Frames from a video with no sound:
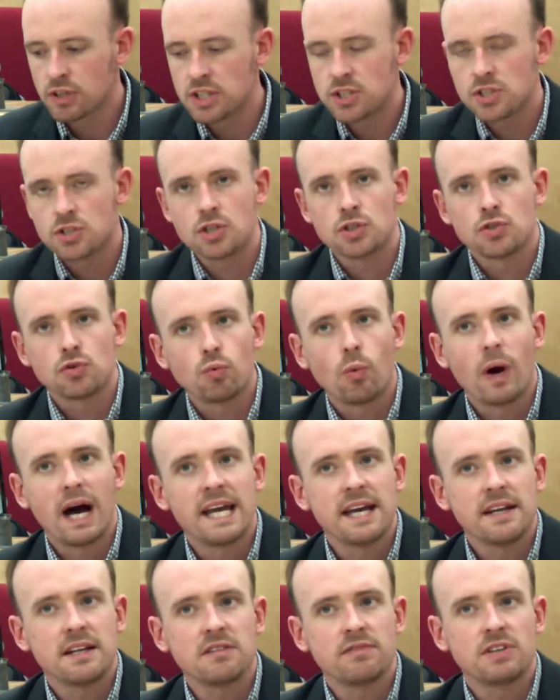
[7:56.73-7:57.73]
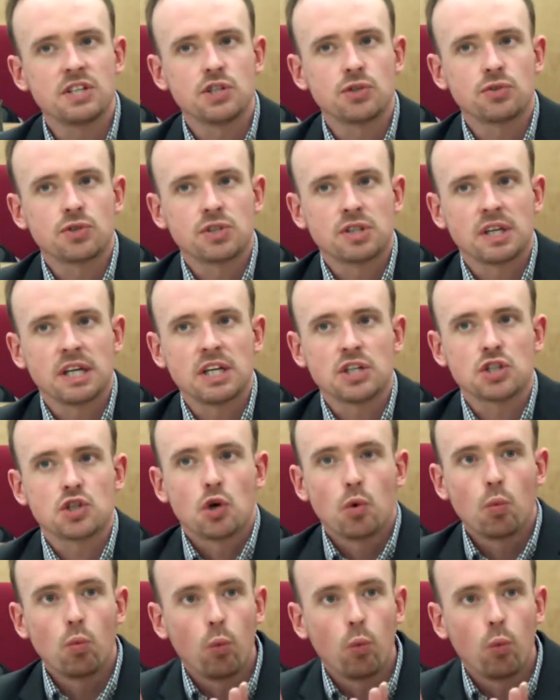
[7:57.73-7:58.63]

reasons as to why individual states